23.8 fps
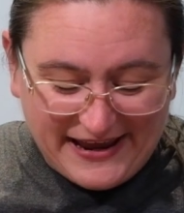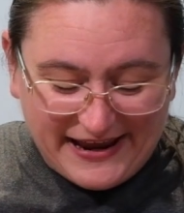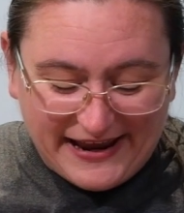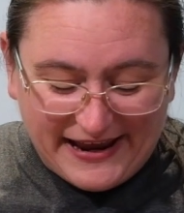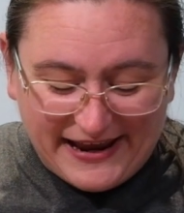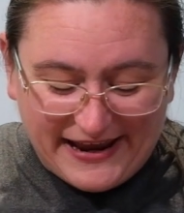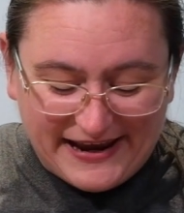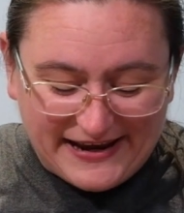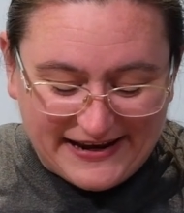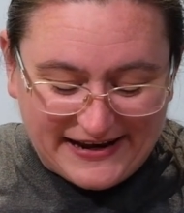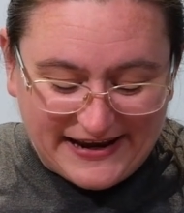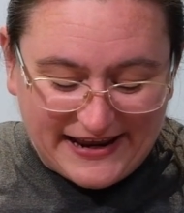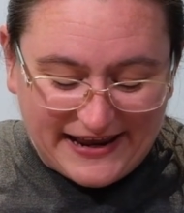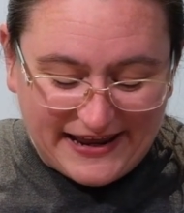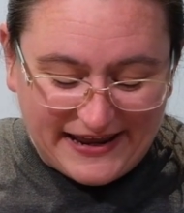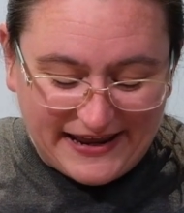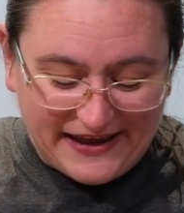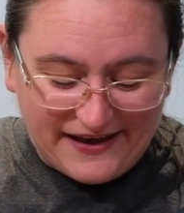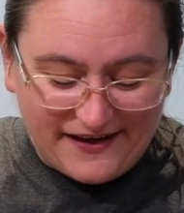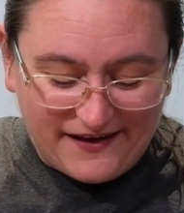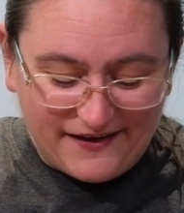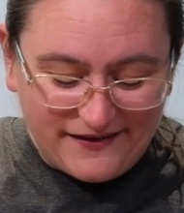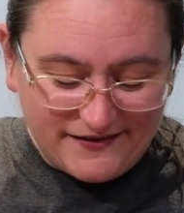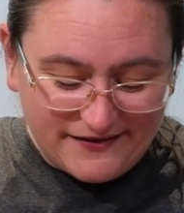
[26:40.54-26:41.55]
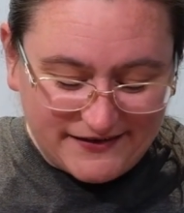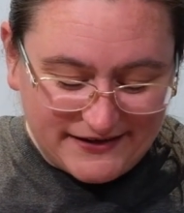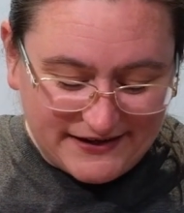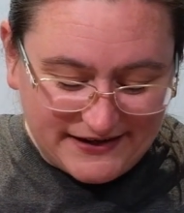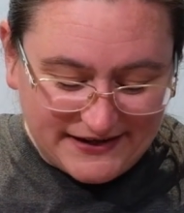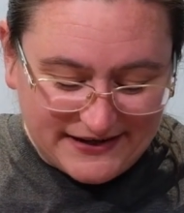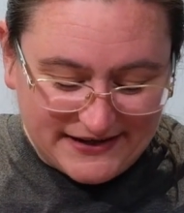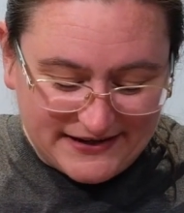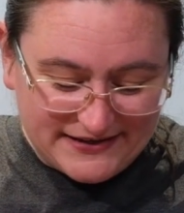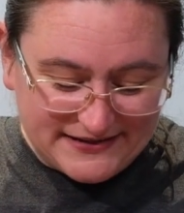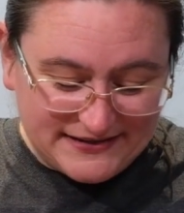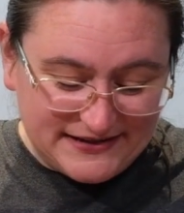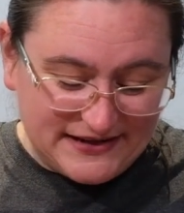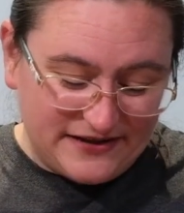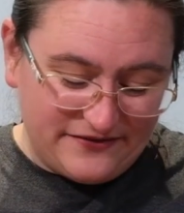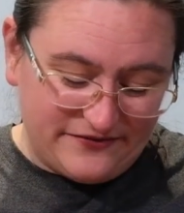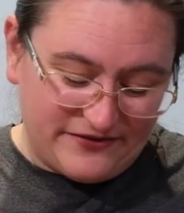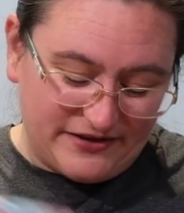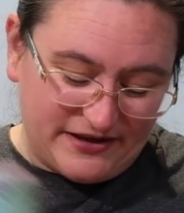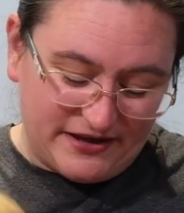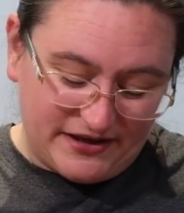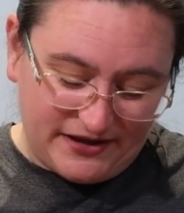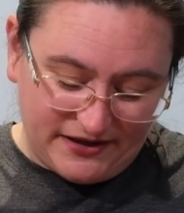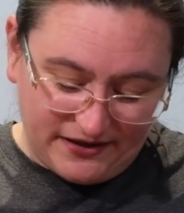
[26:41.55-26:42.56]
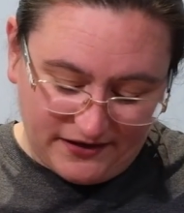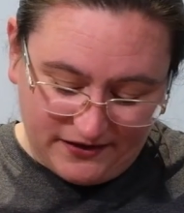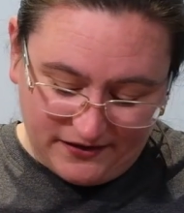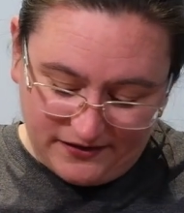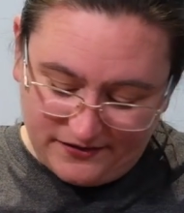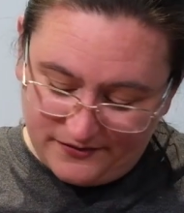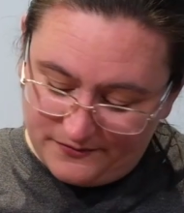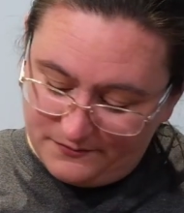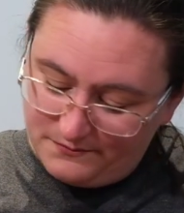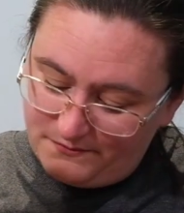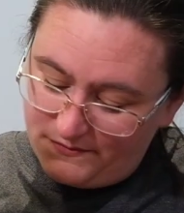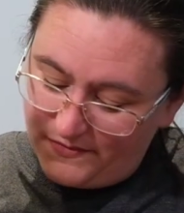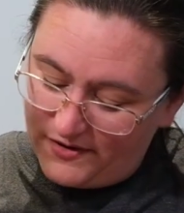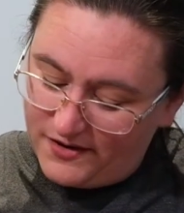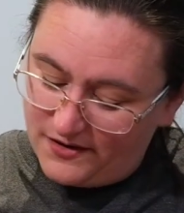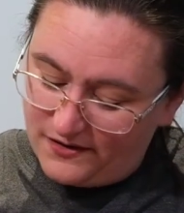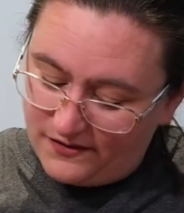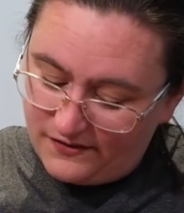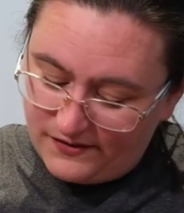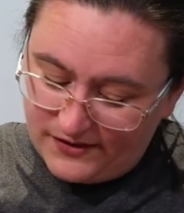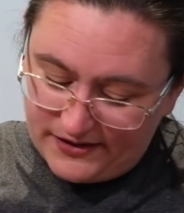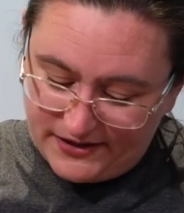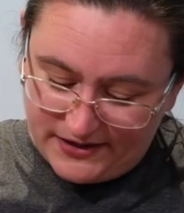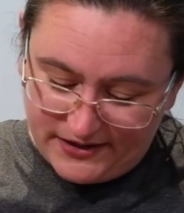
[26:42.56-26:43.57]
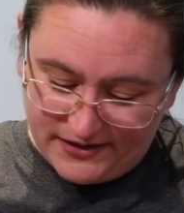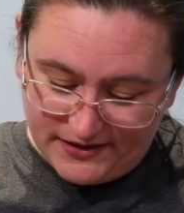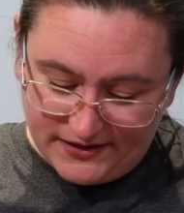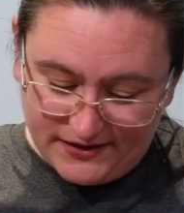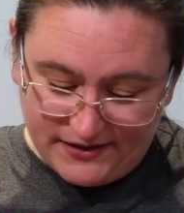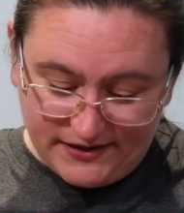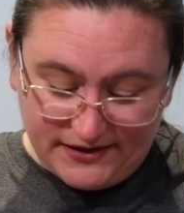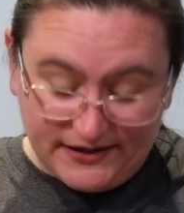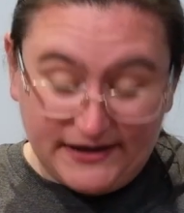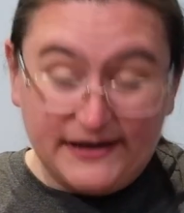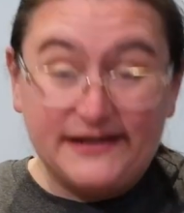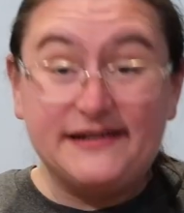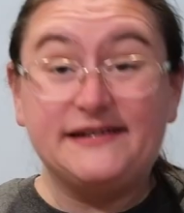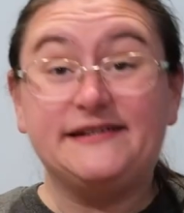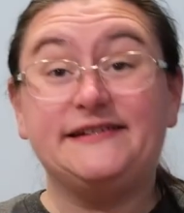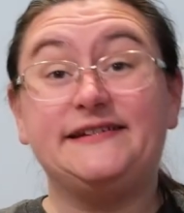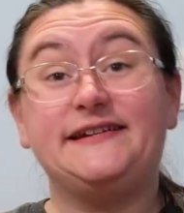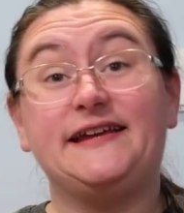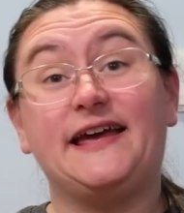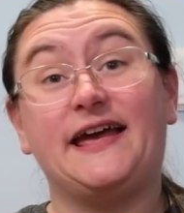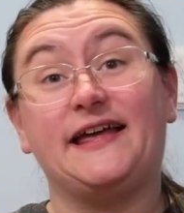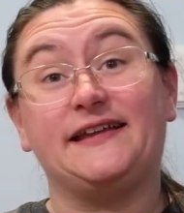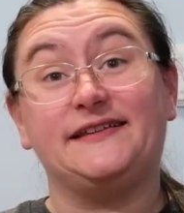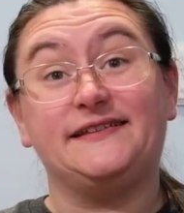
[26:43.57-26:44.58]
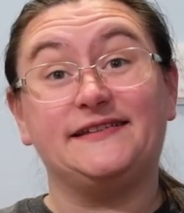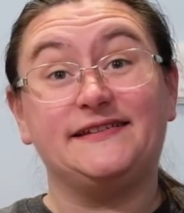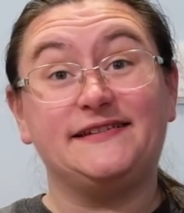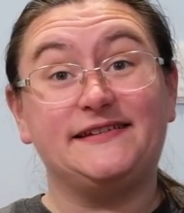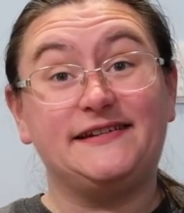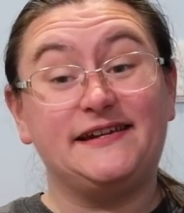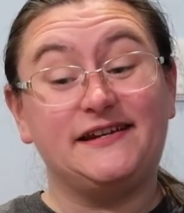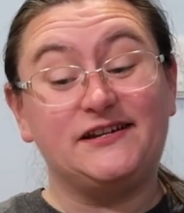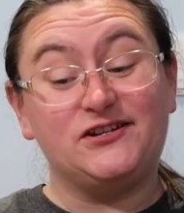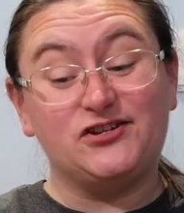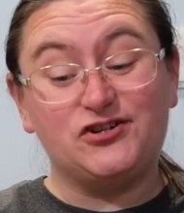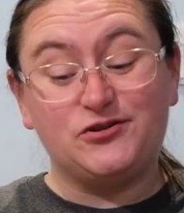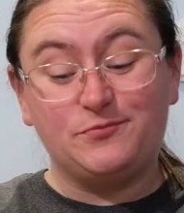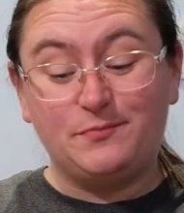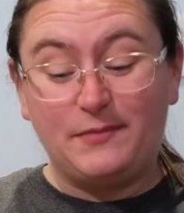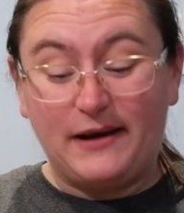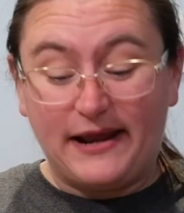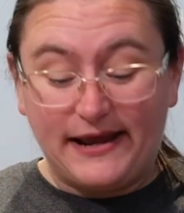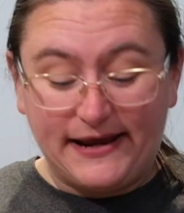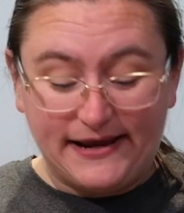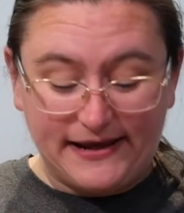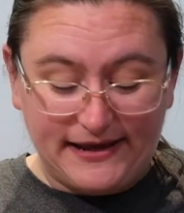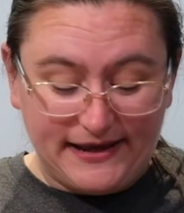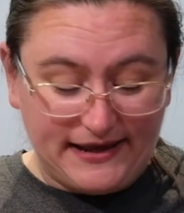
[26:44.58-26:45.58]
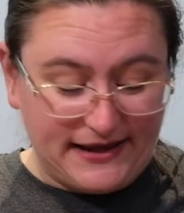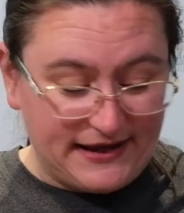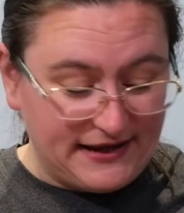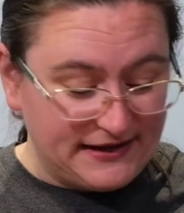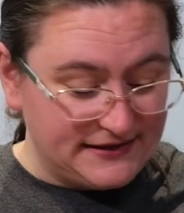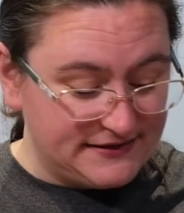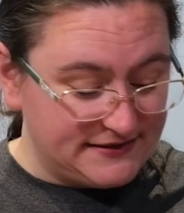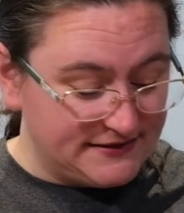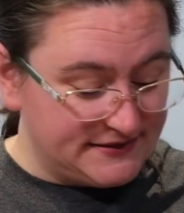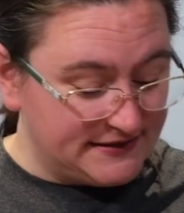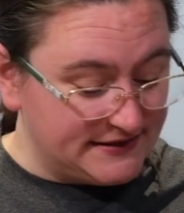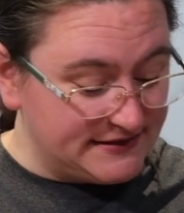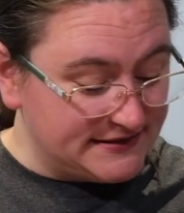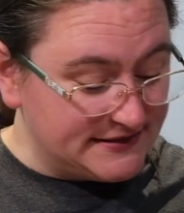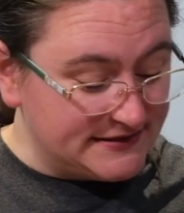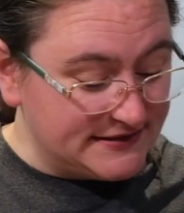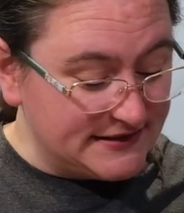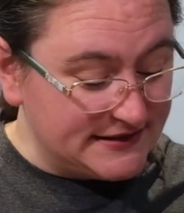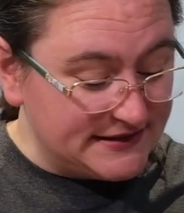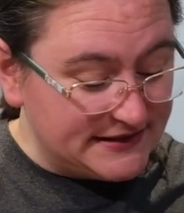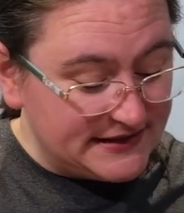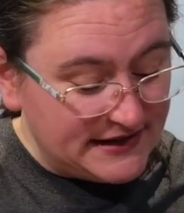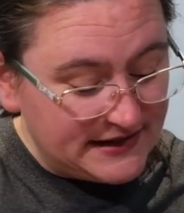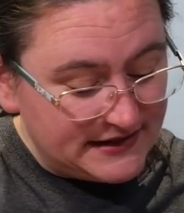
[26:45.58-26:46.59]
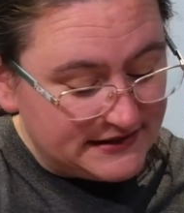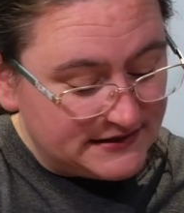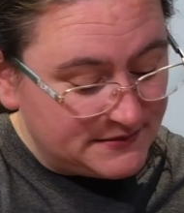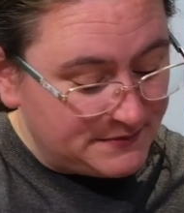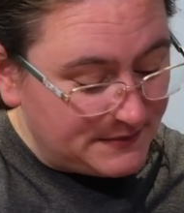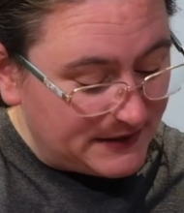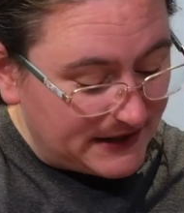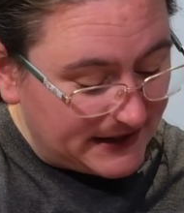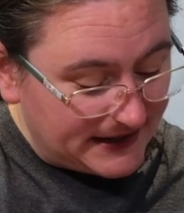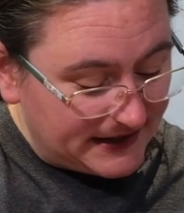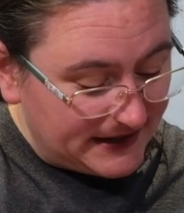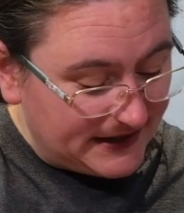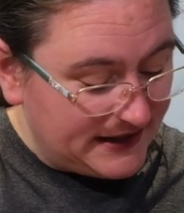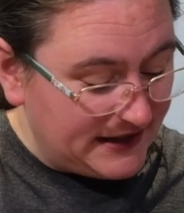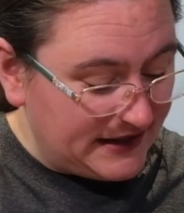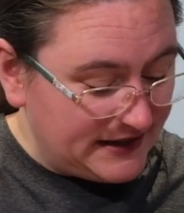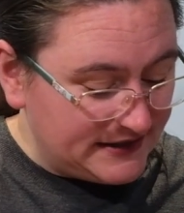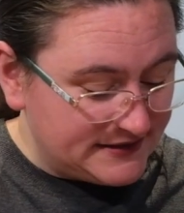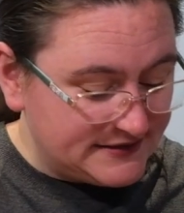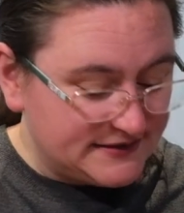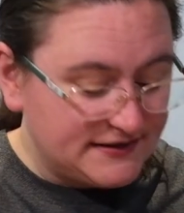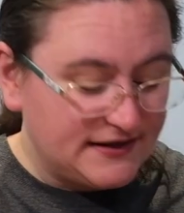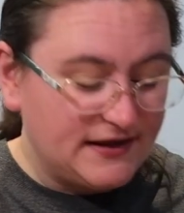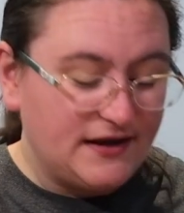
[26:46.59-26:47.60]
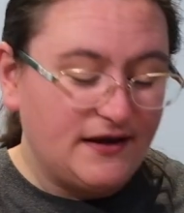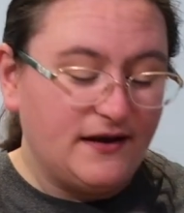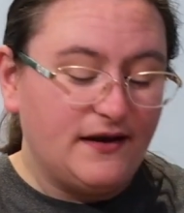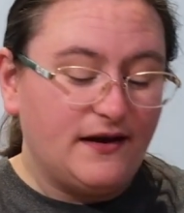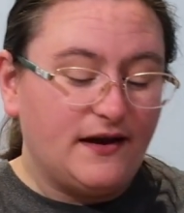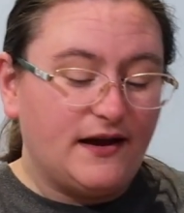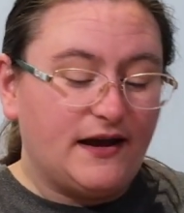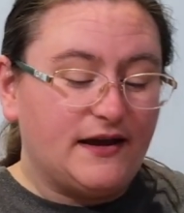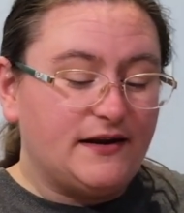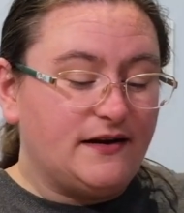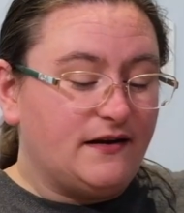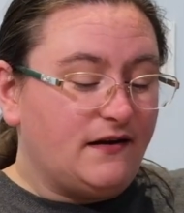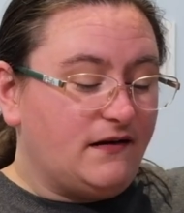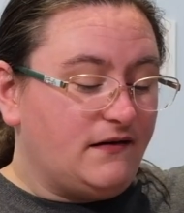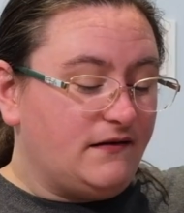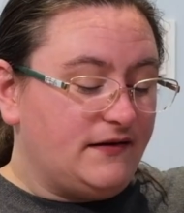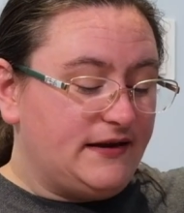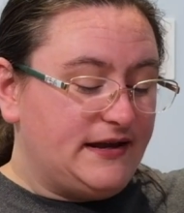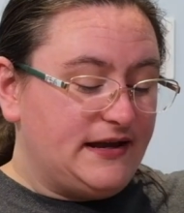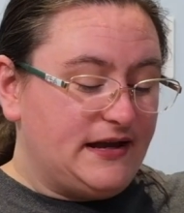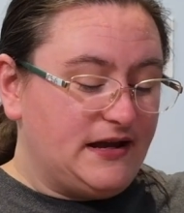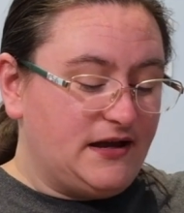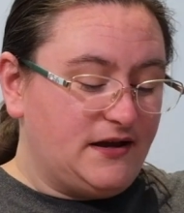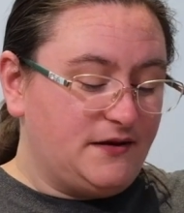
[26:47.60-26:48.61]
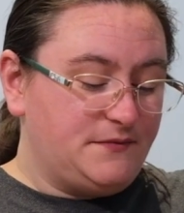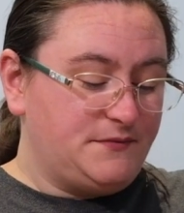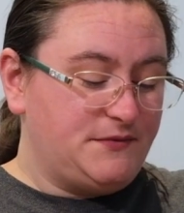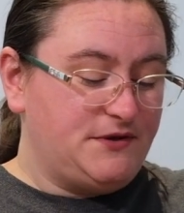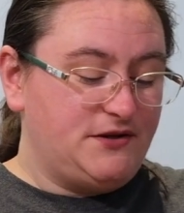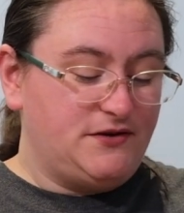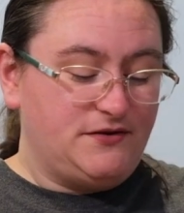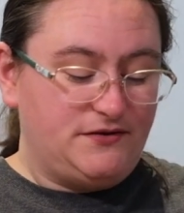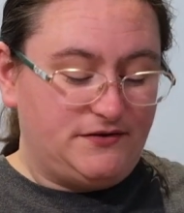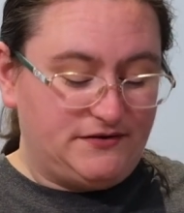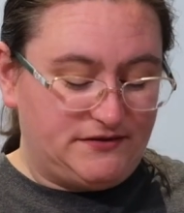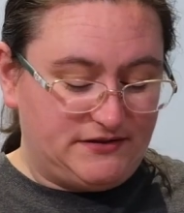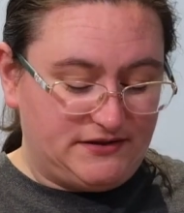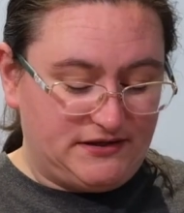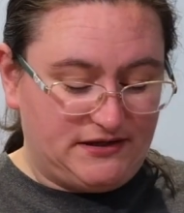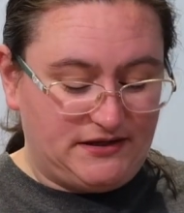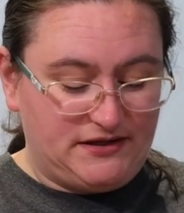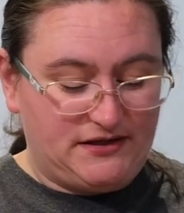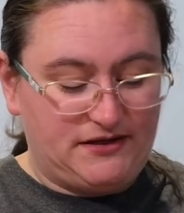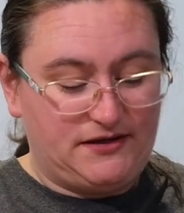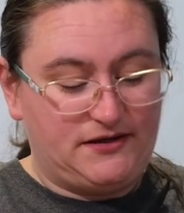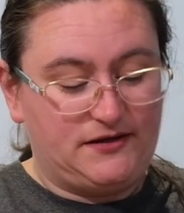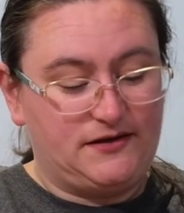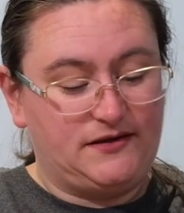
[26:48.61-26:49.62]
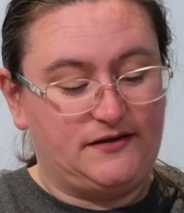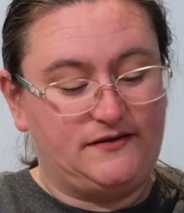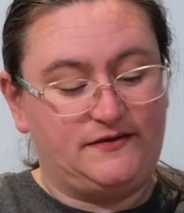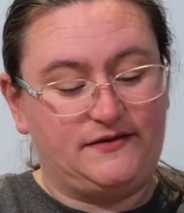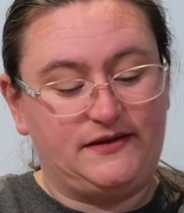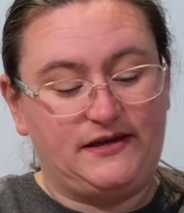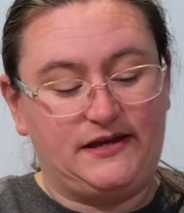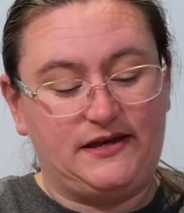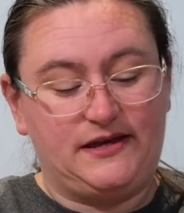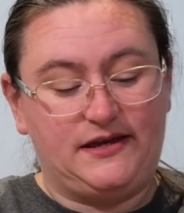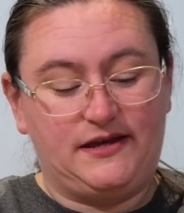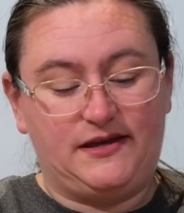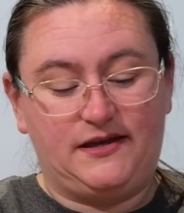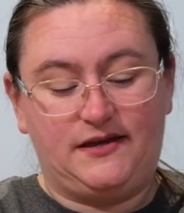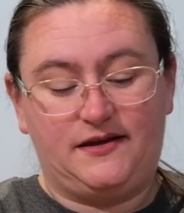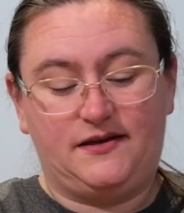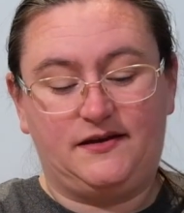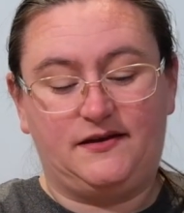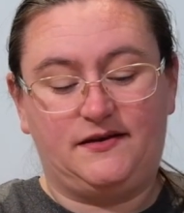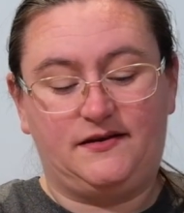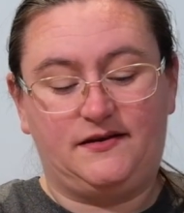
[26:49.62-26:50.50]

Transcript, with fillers: In here is living my ten stitch blanket. This is a knit blanket, and I am using the